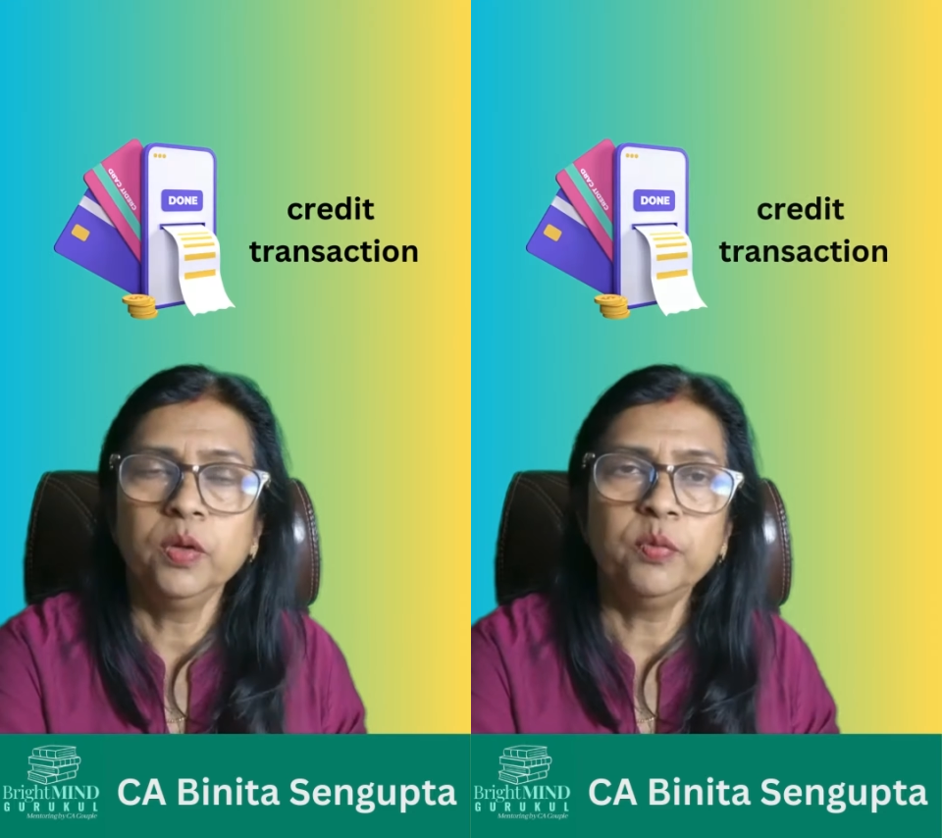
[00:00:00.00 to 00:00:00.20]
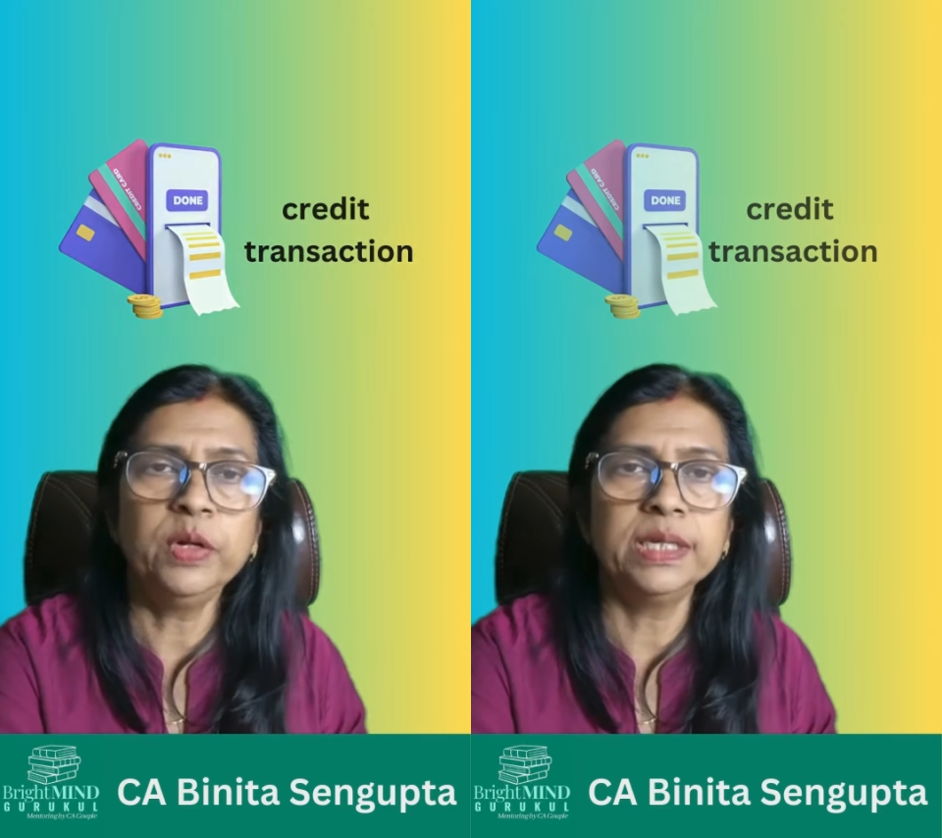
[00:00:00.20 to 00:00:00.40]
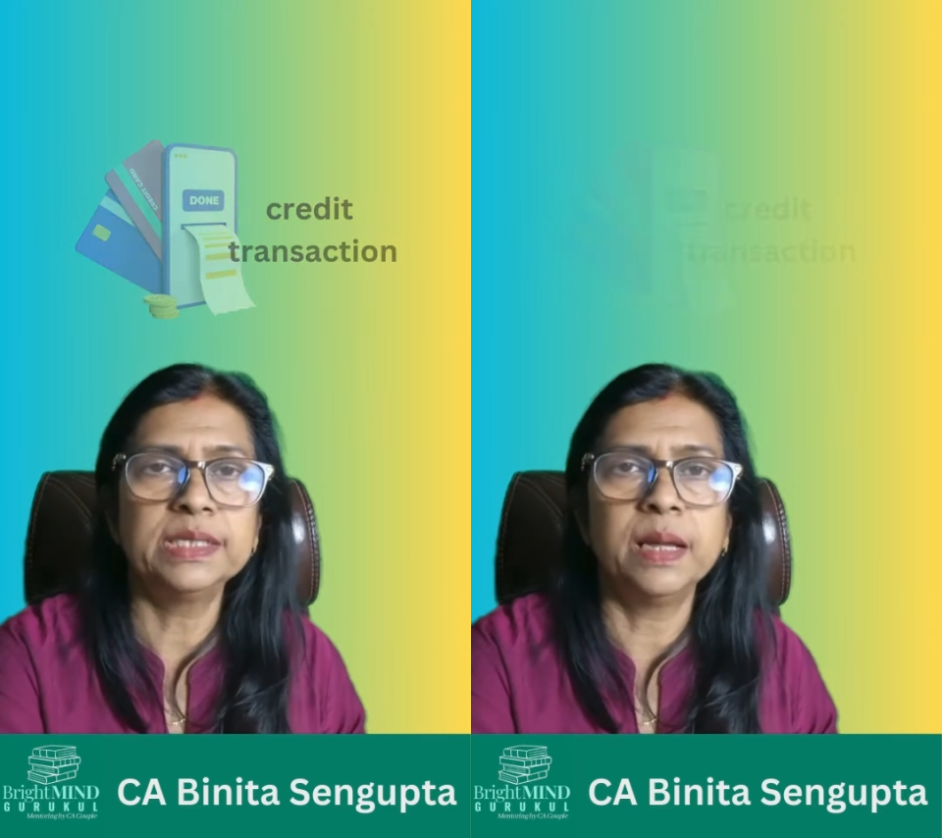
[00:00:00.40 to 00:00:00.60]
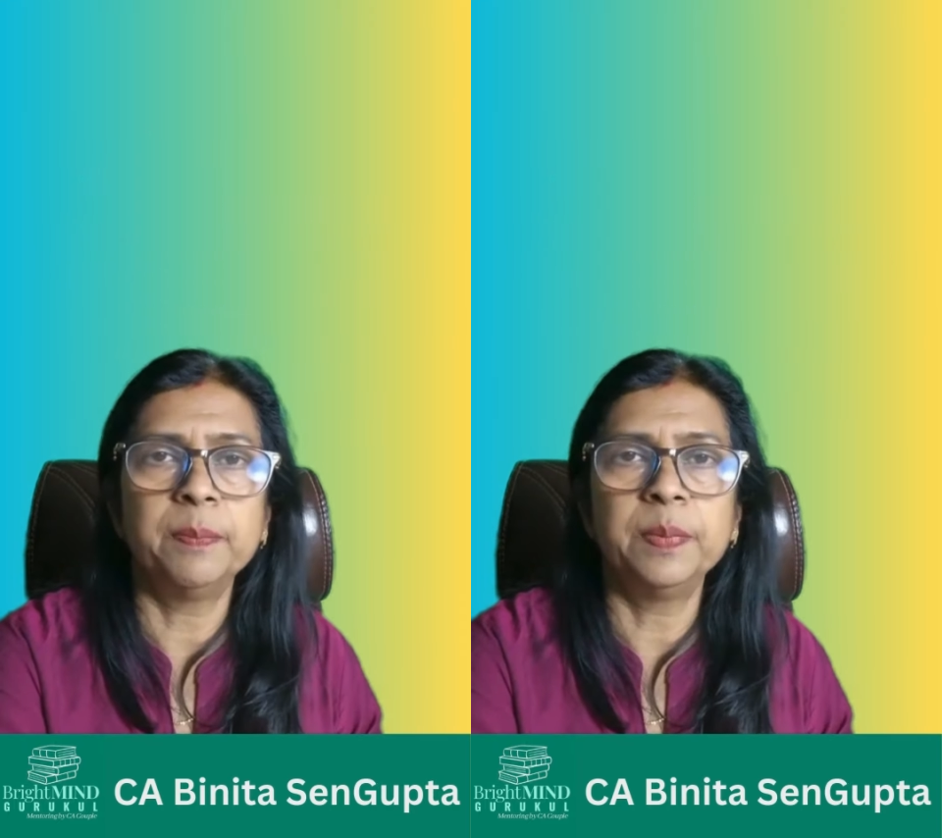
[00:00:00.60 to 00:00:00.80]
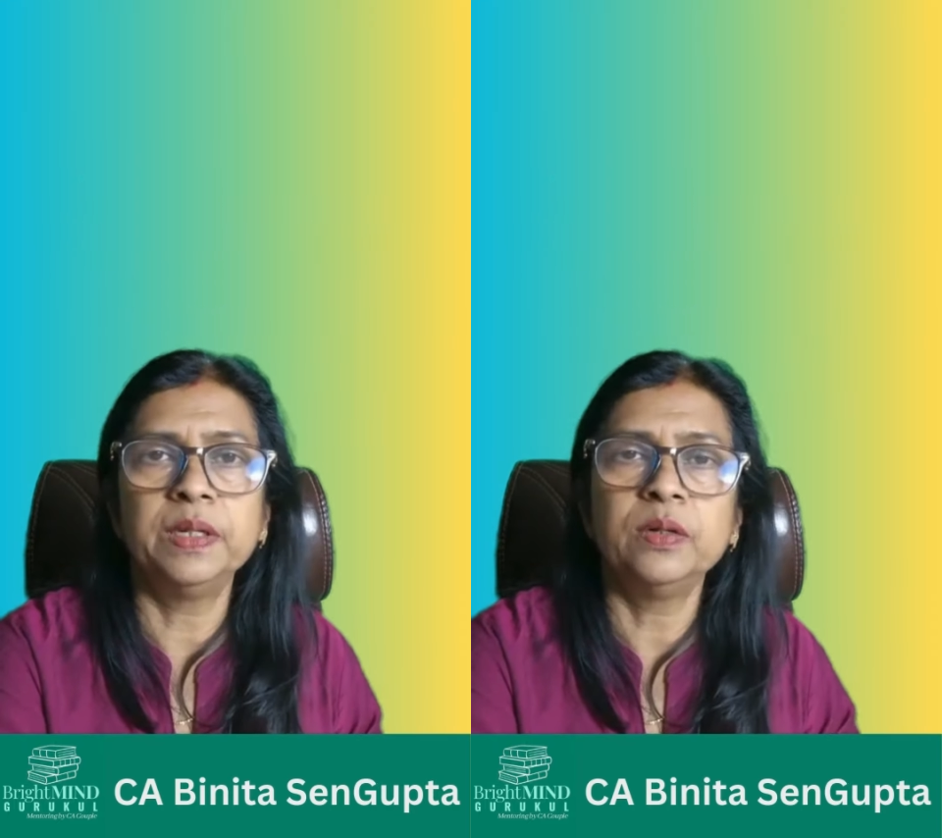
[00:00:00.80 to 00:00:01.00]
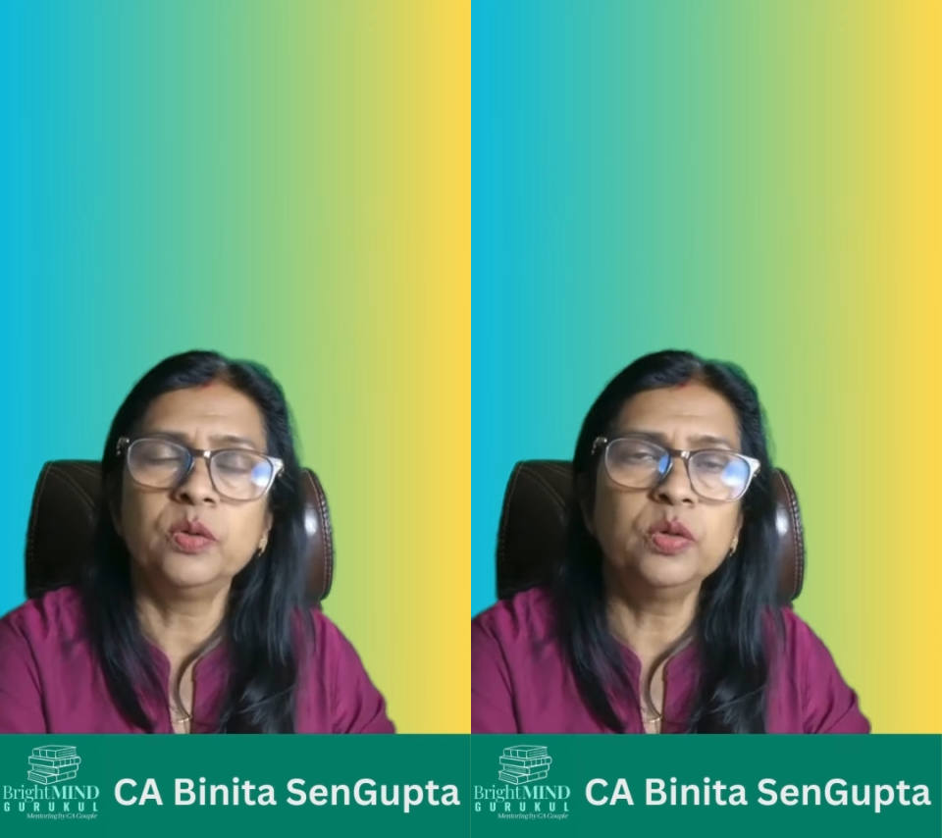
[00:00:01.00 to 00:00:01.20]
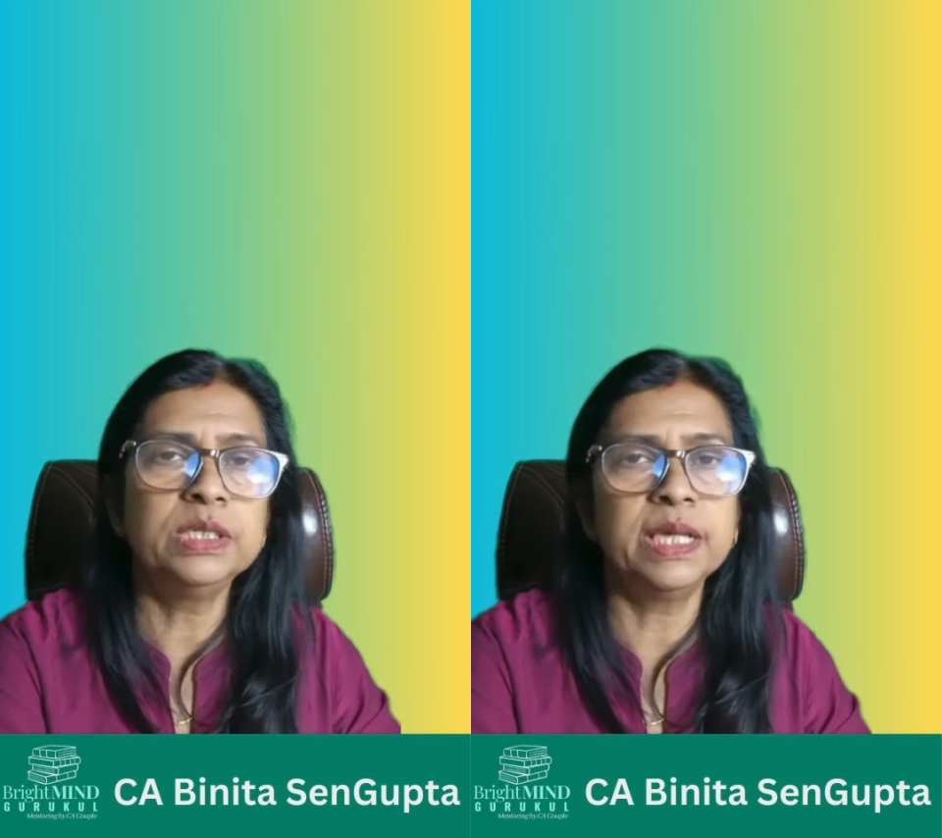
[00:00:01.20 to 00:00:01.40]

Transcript: For example, goods